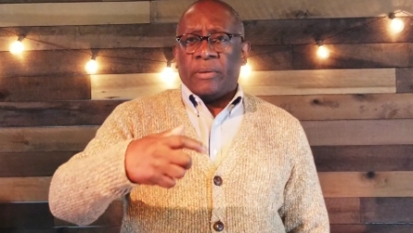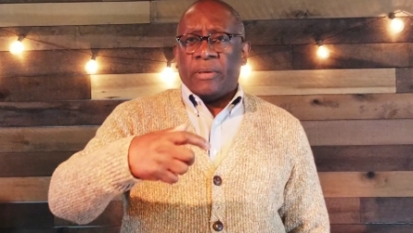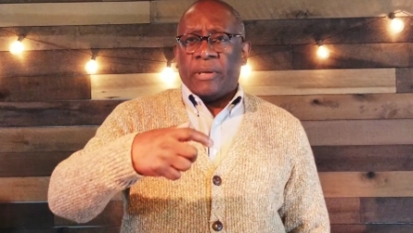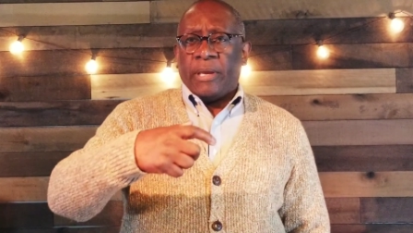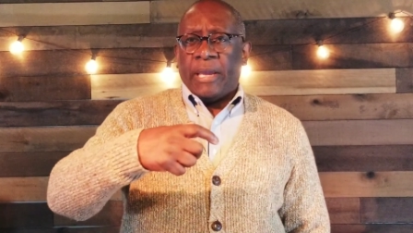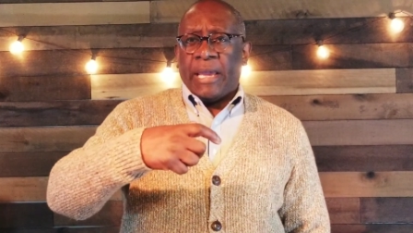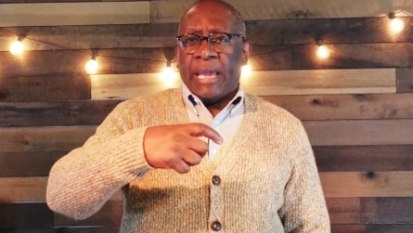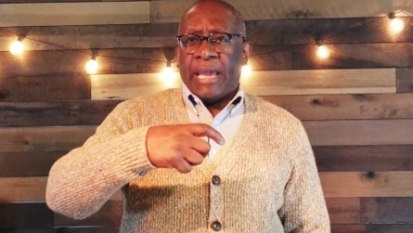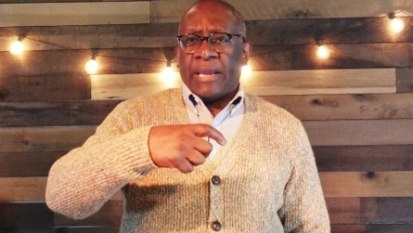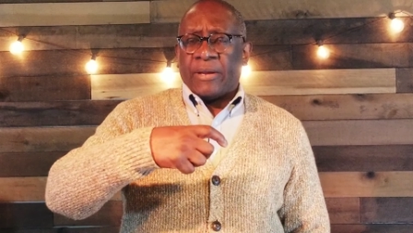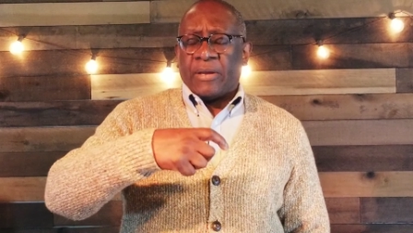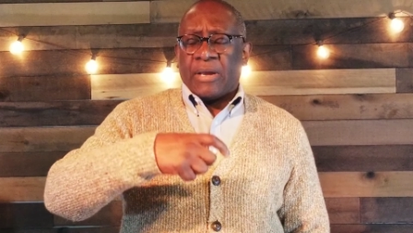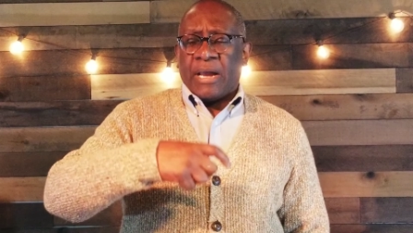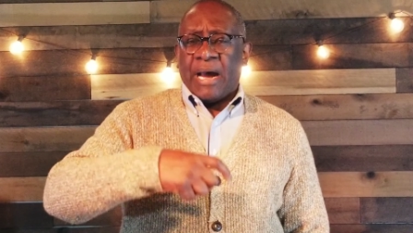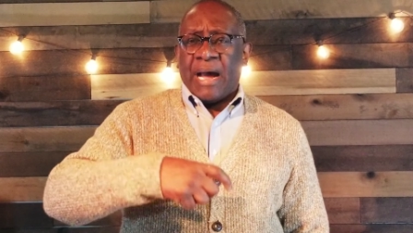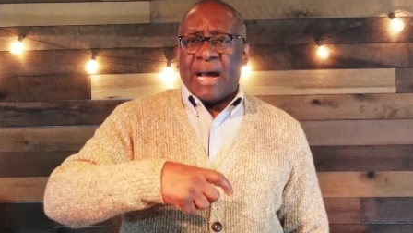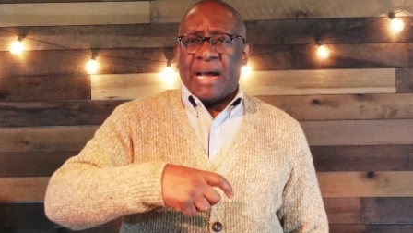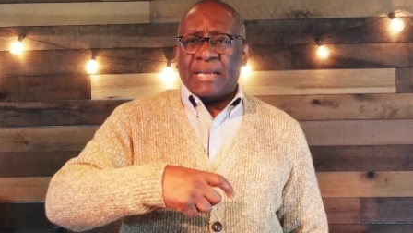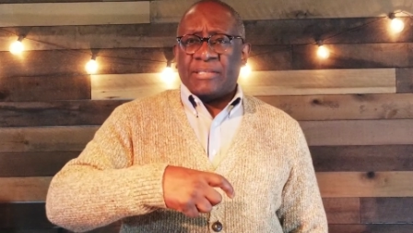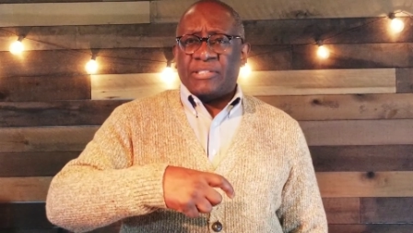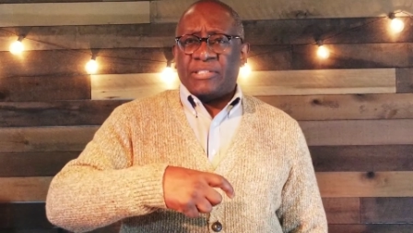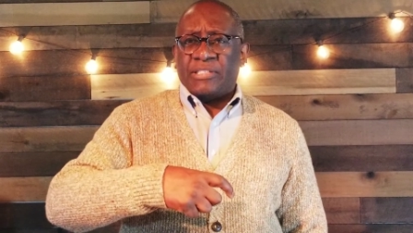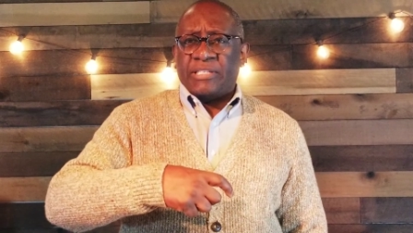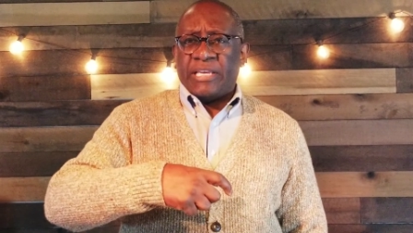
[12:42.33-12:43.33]
And
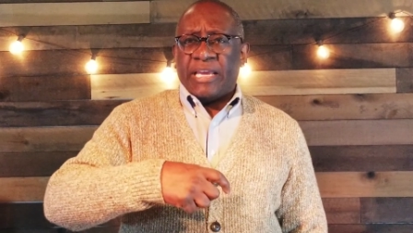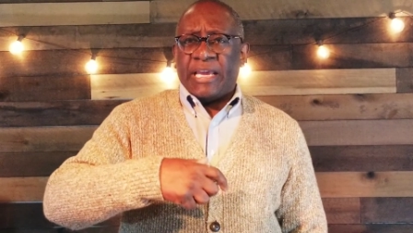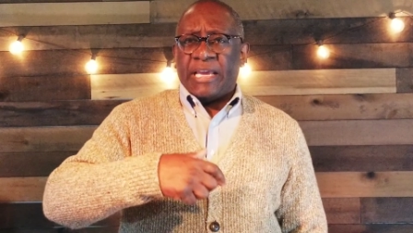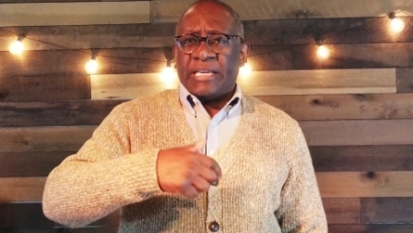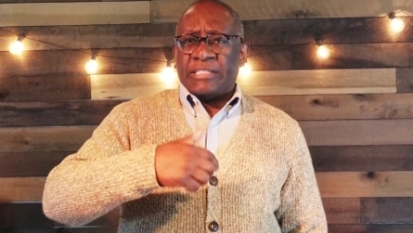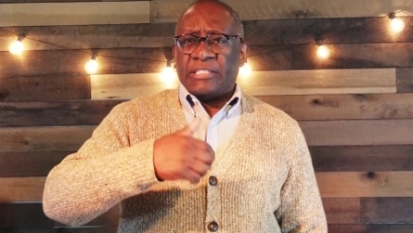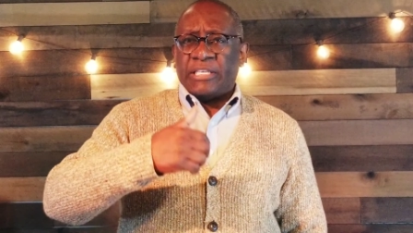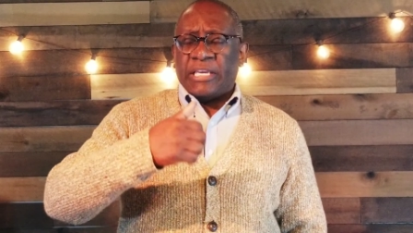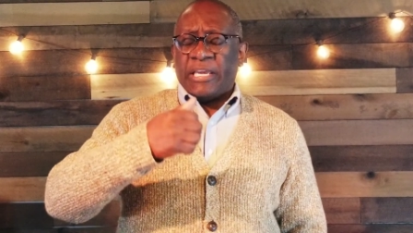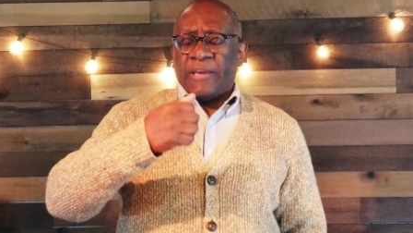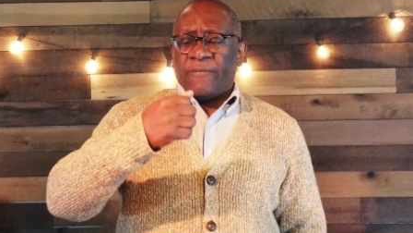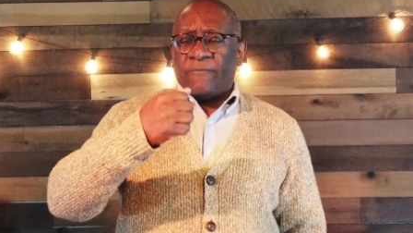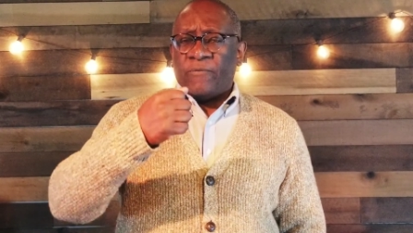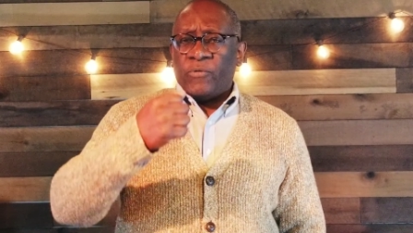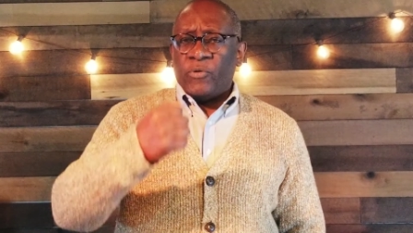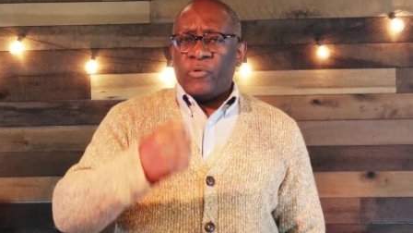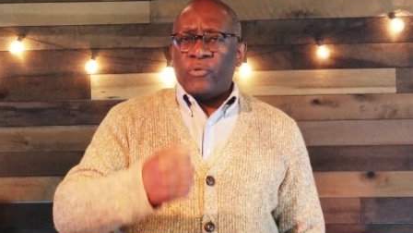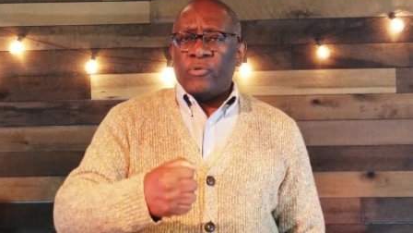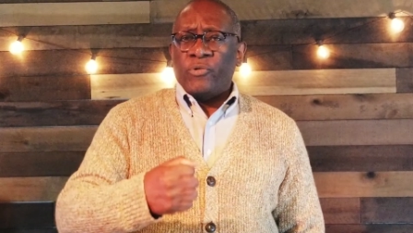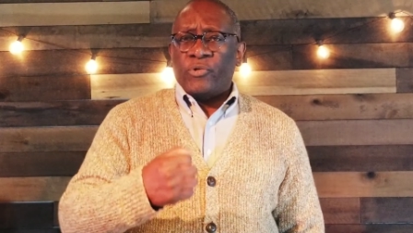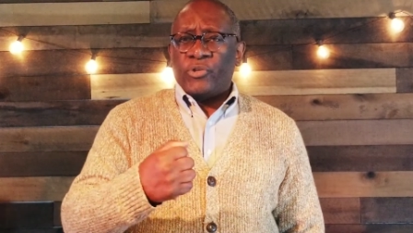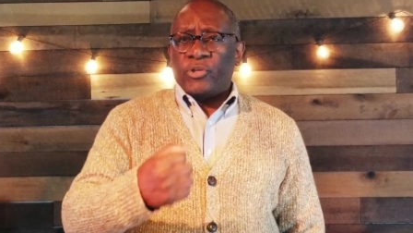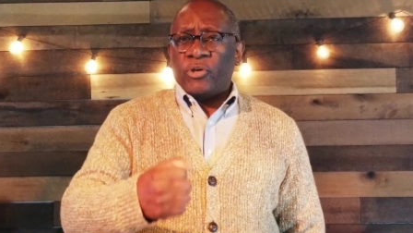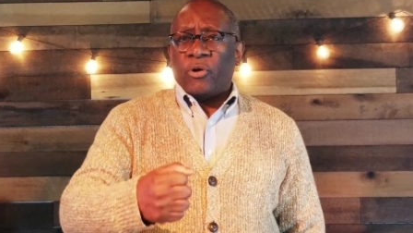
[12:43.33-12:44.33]
God says, if
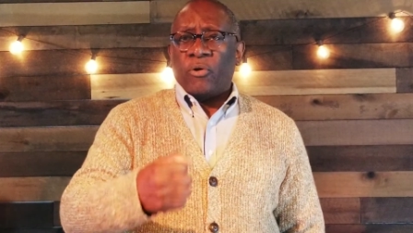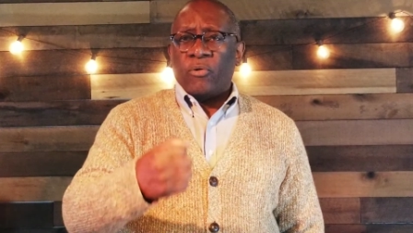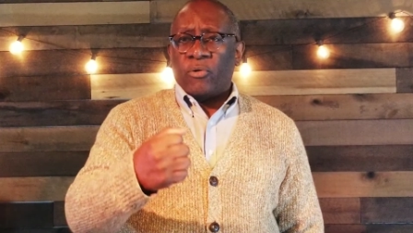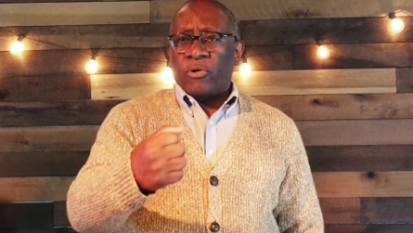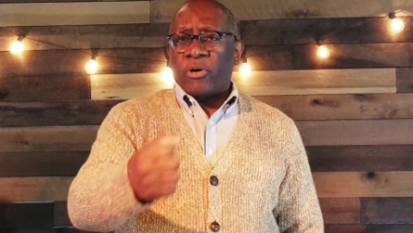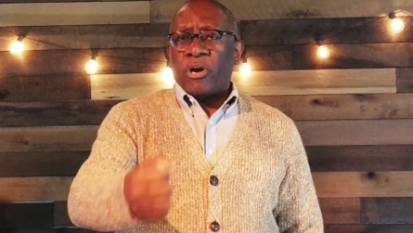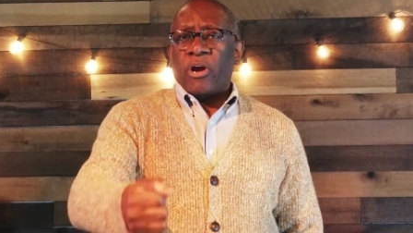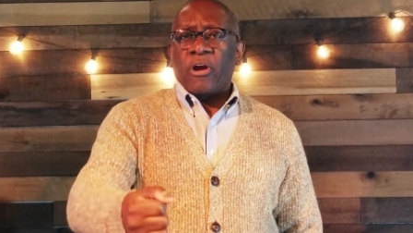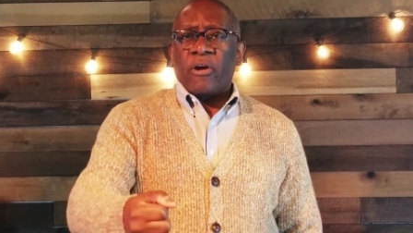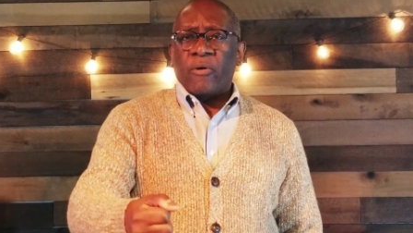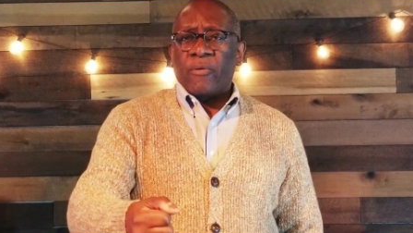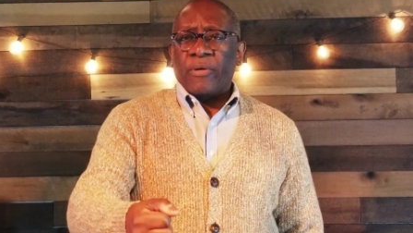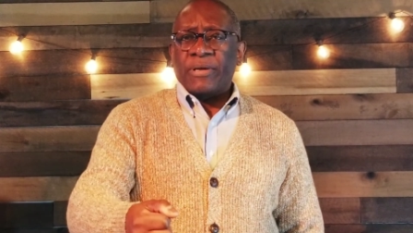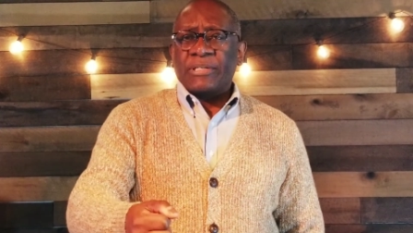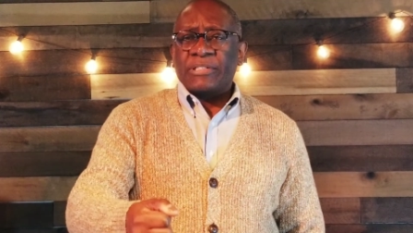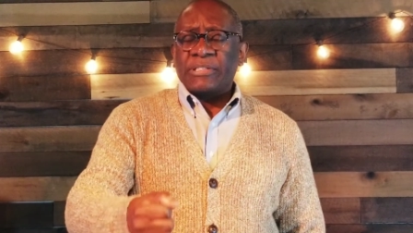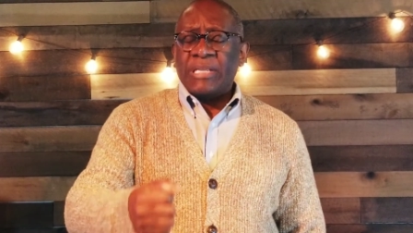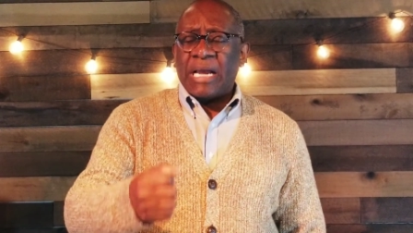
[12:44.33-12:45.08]
you show courage,